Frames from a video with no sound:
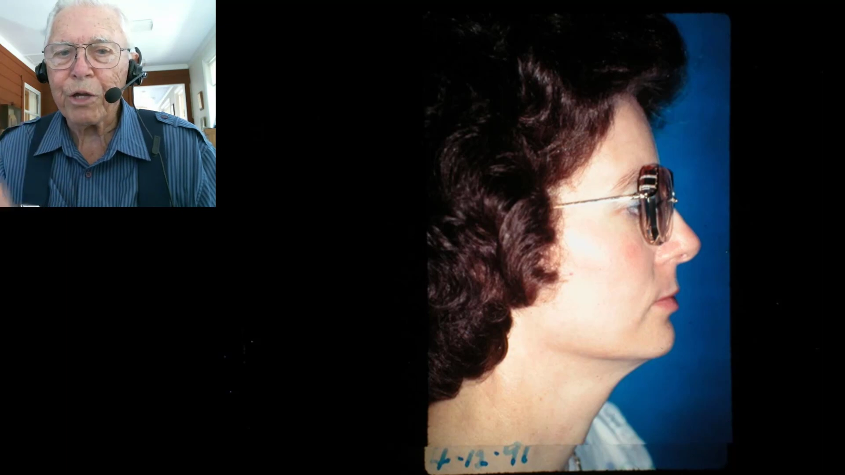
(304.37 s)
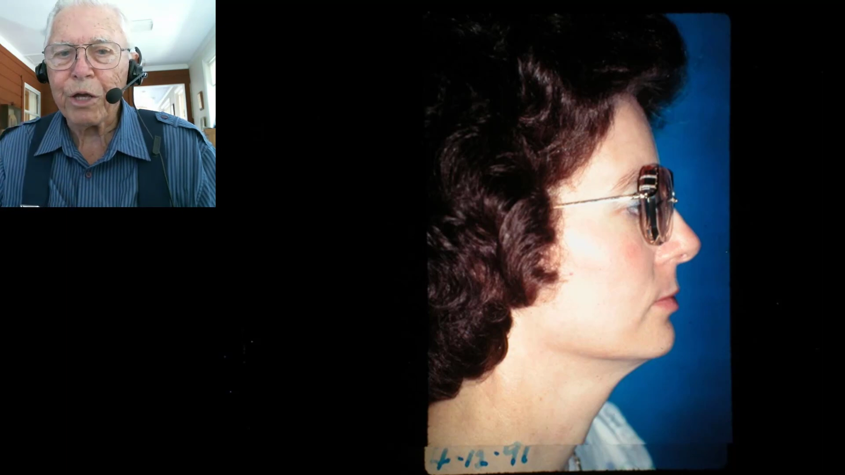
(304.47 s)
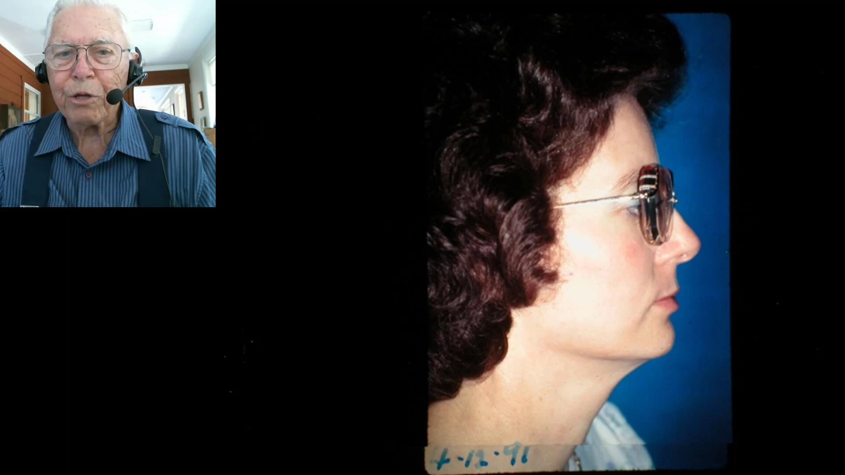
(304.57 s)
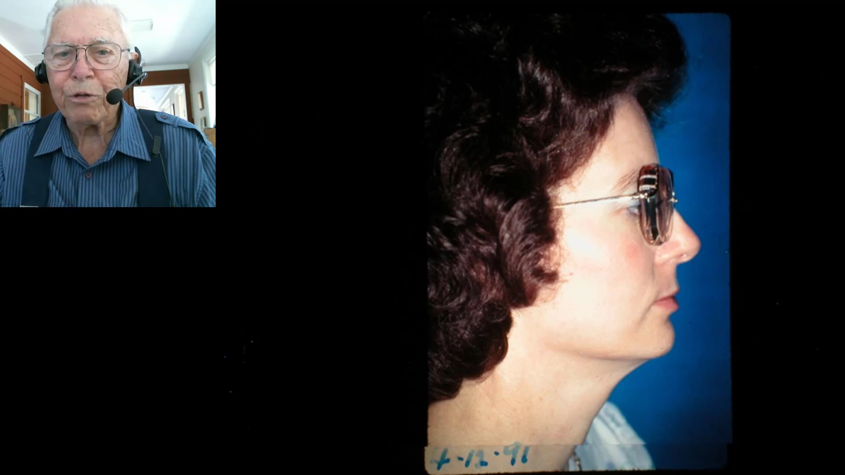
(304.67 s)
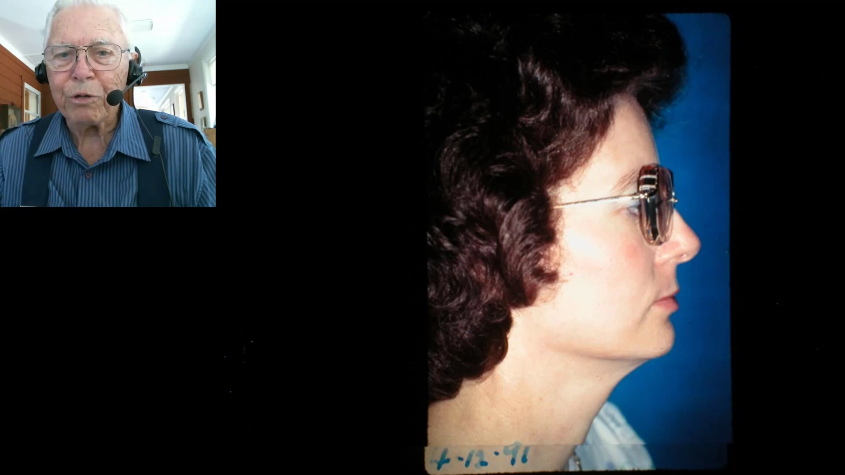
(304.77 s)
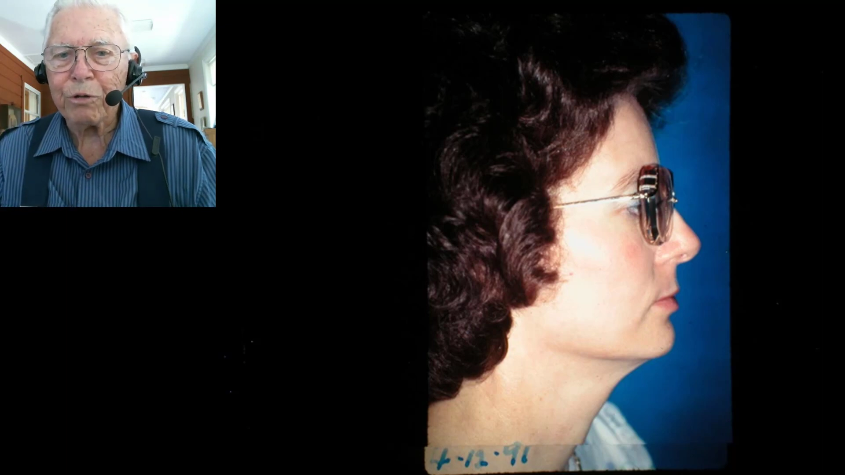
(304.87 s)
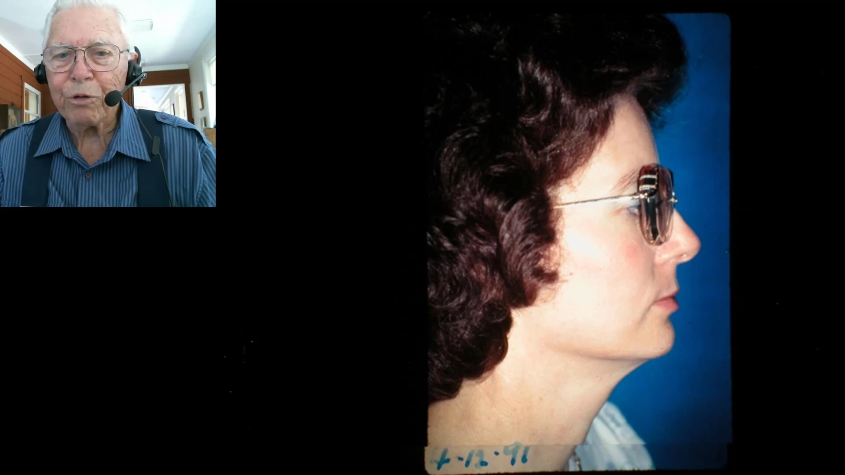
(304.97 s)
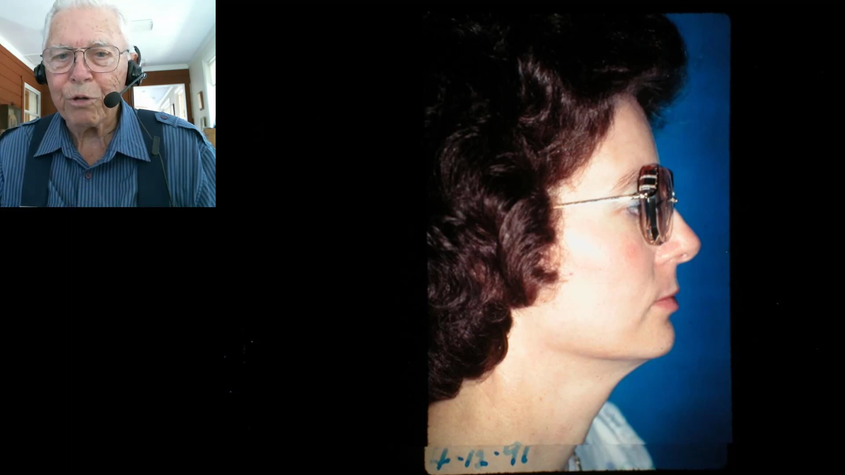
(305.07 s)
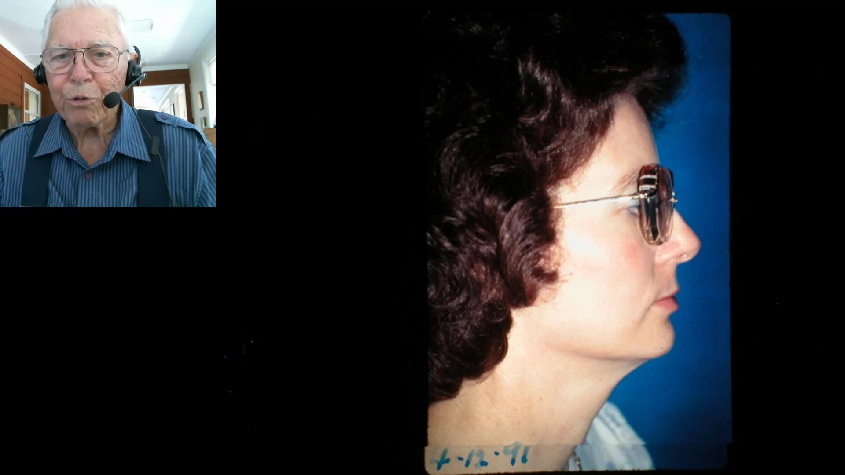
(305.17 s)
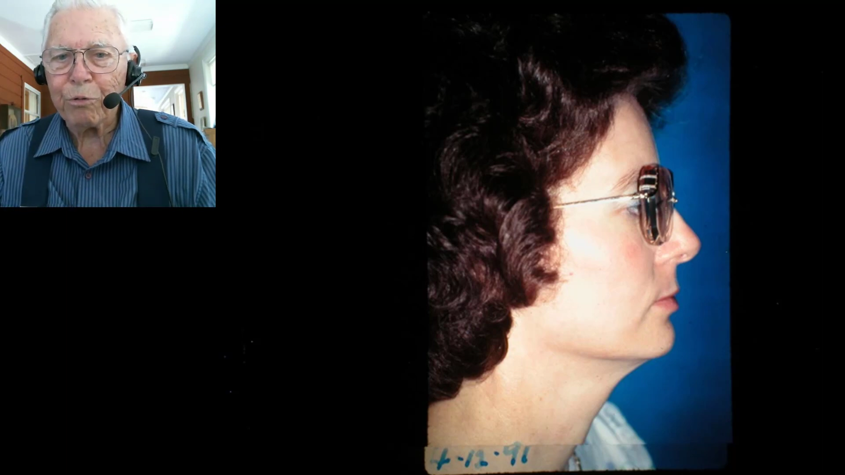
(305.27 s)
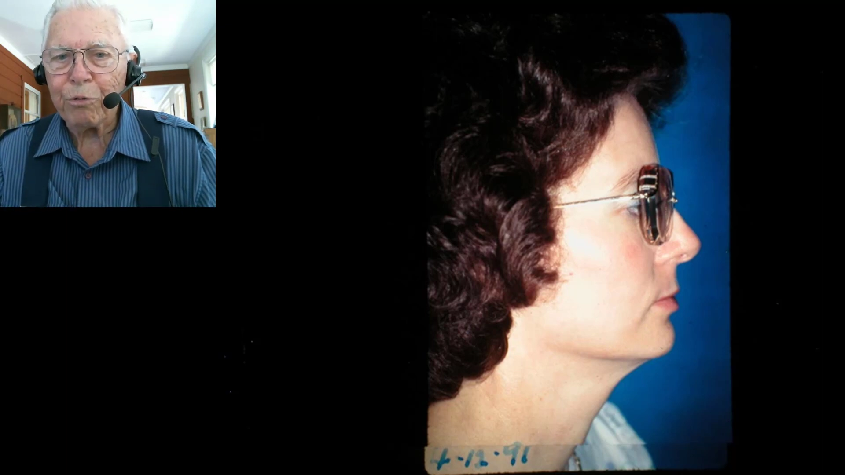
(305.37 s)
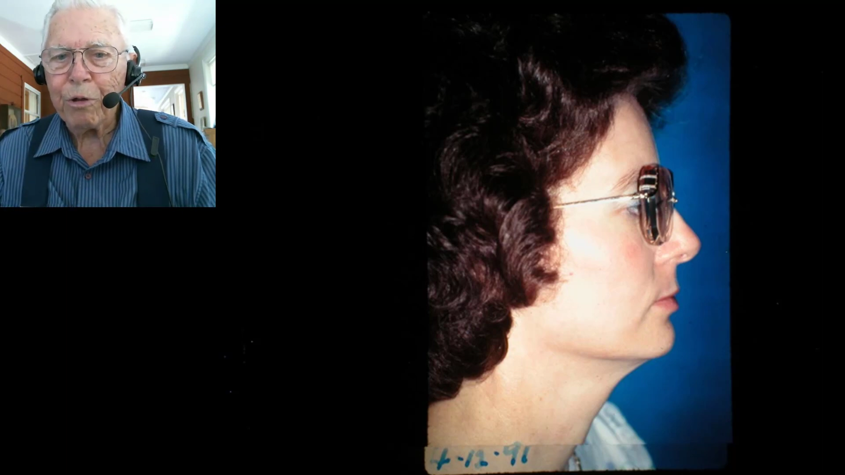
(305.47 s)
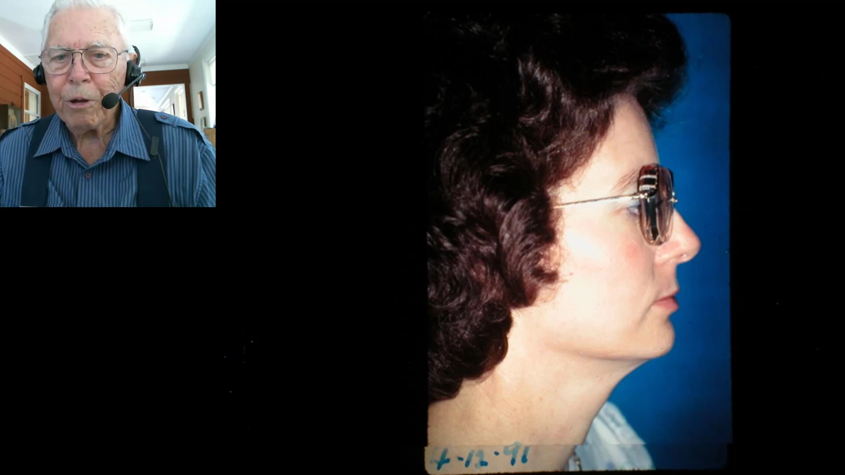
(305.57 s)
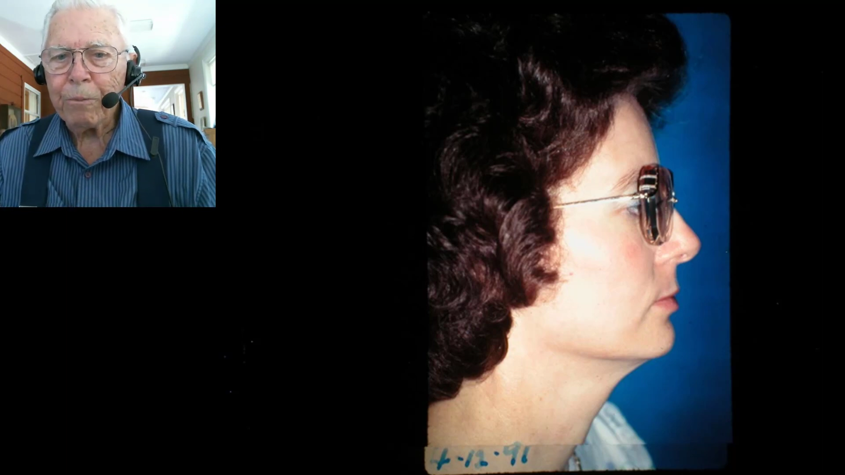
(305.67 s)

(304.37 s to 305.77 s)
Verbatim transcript: changes too